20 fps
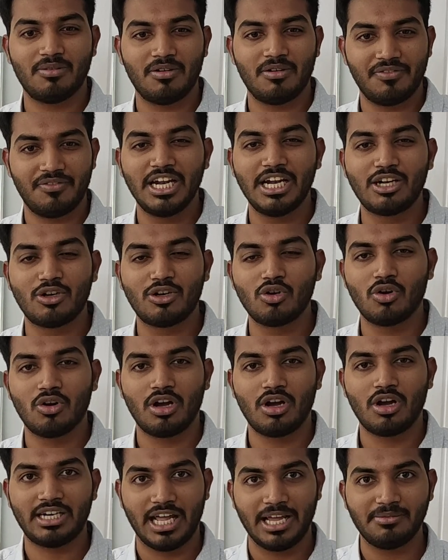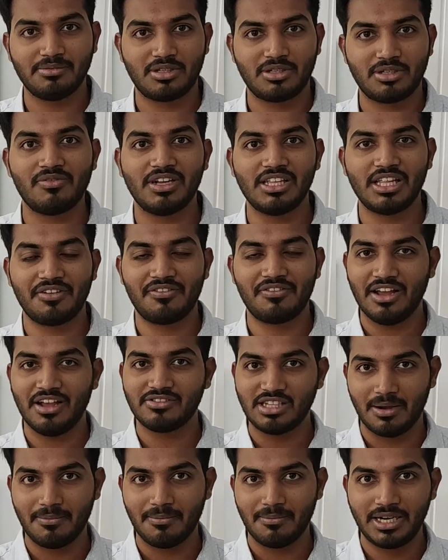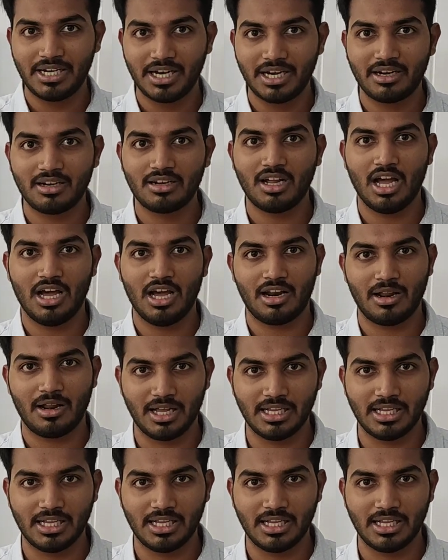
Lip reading: we need to know our timestamp whether we have submitted our